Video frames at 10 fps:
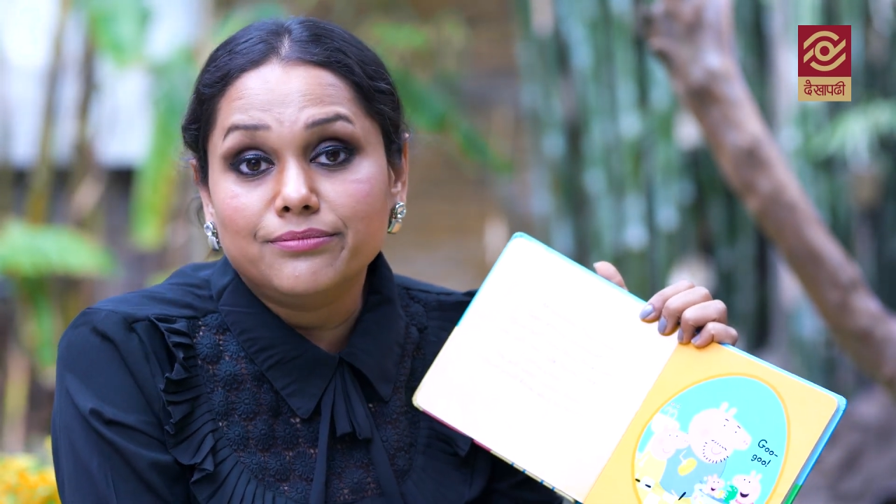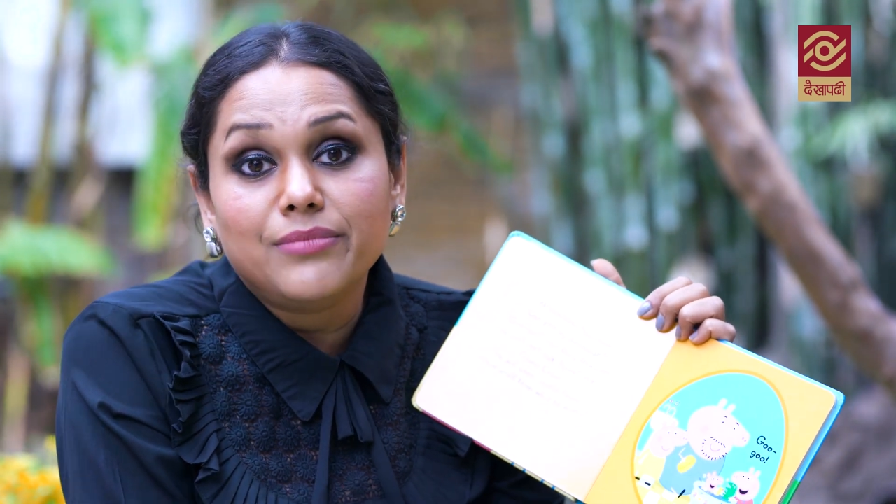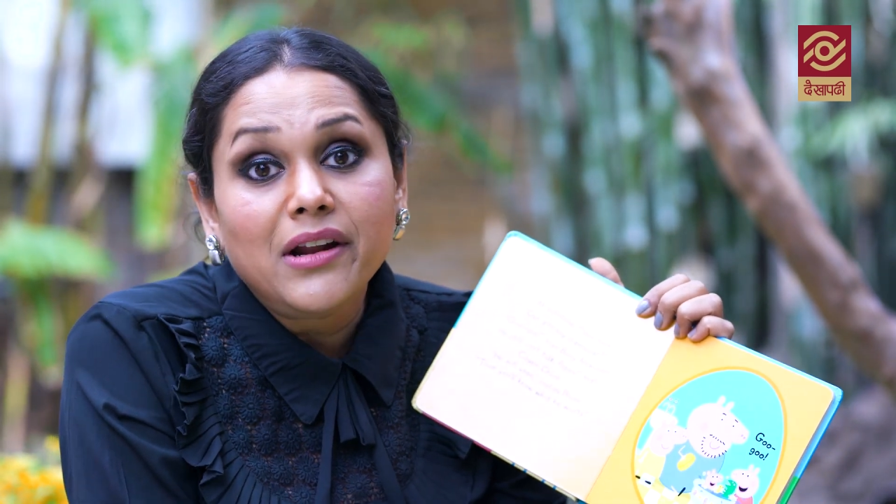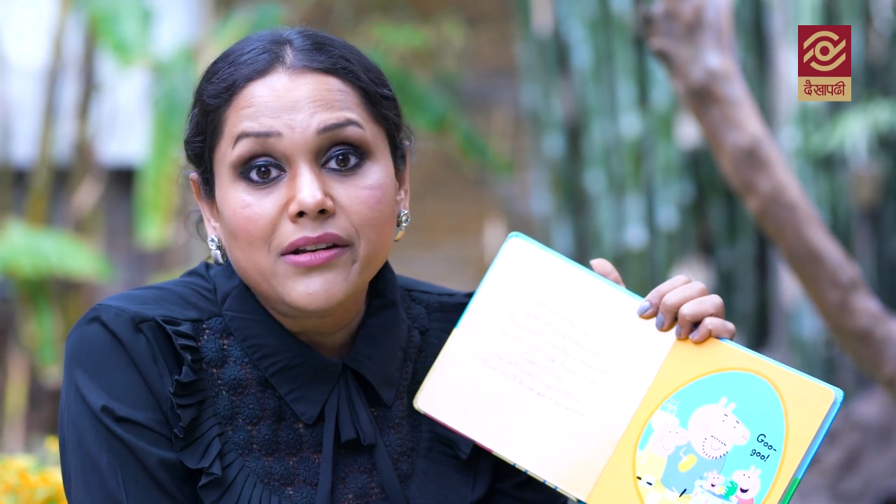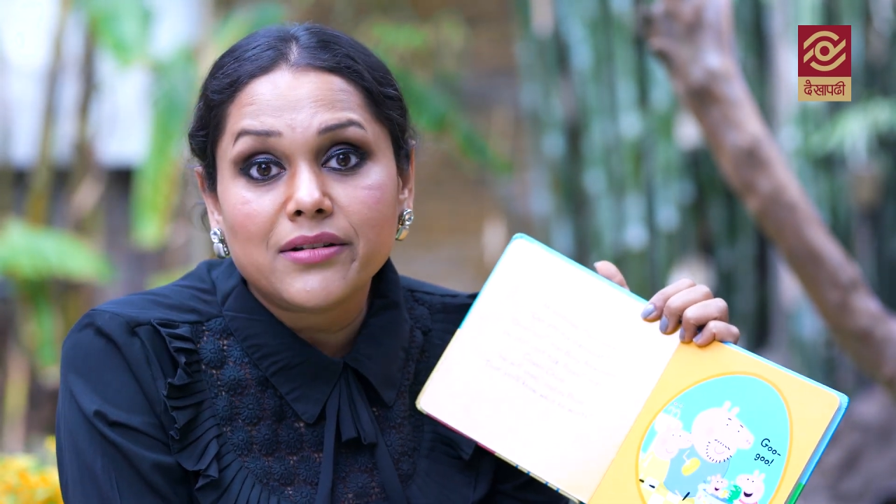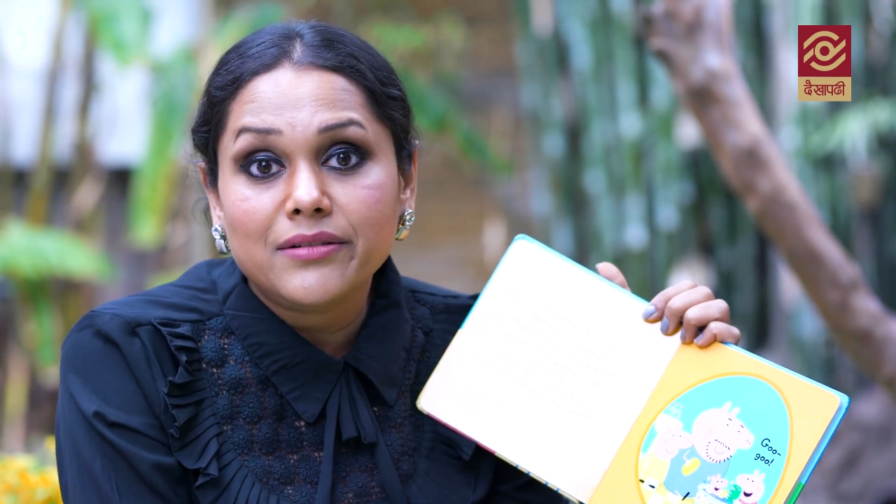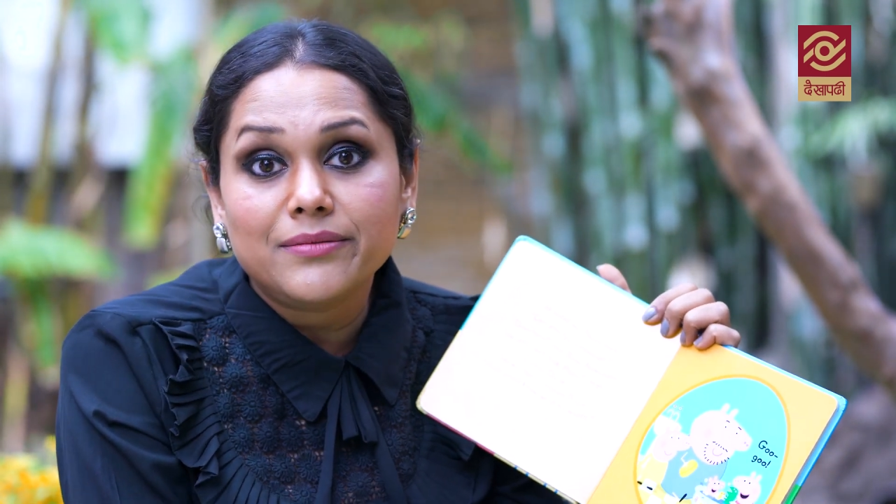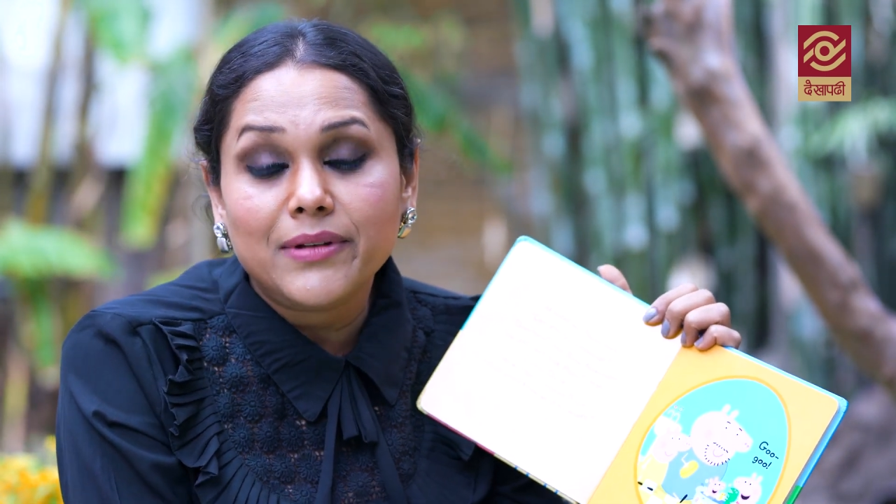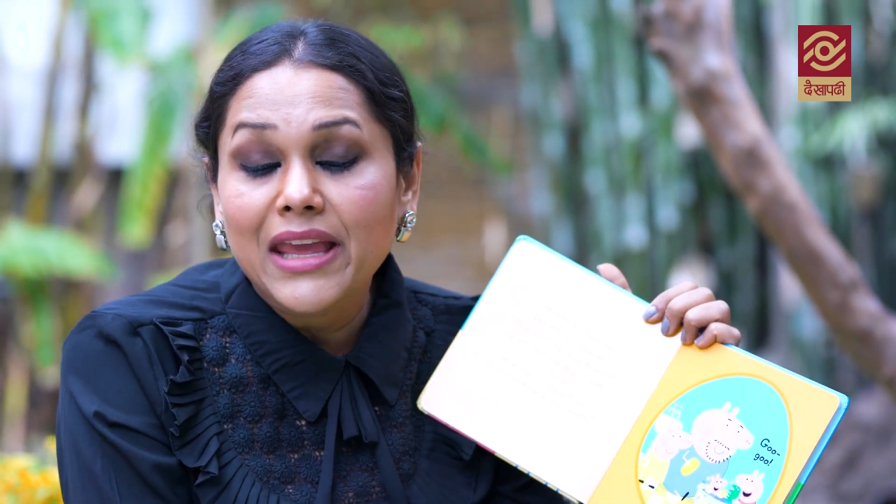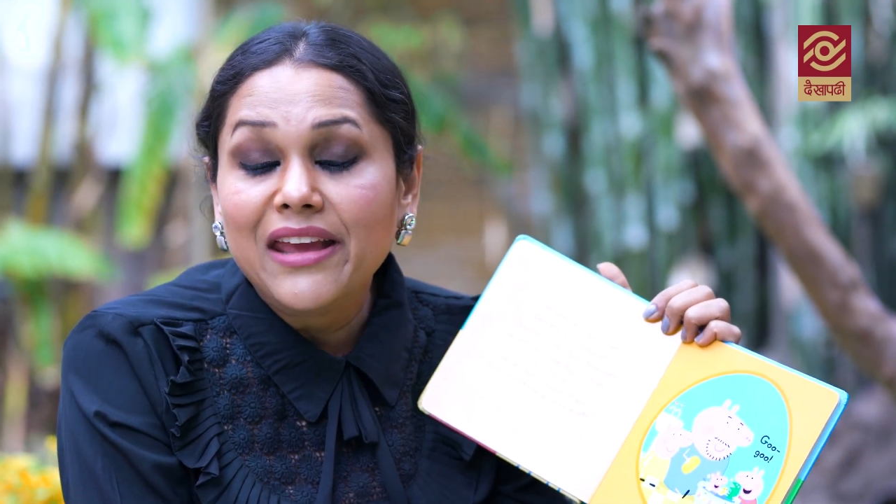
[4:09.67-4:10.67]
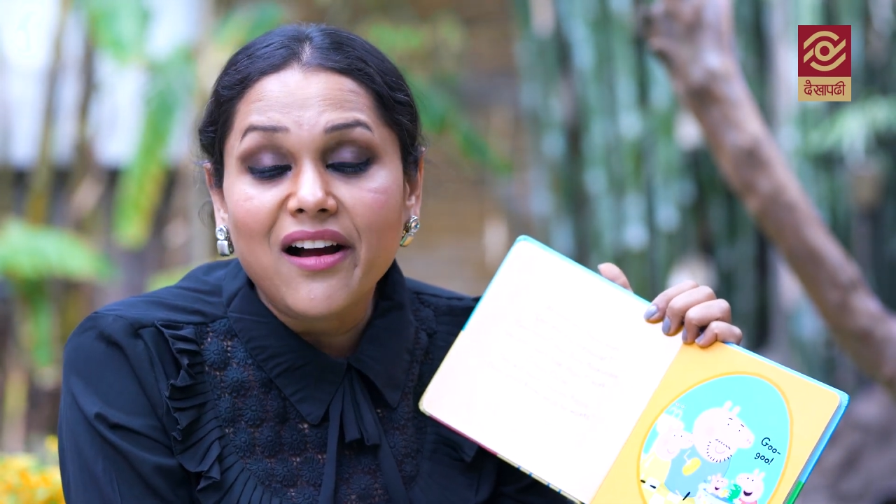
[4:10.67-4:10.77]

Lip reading: But he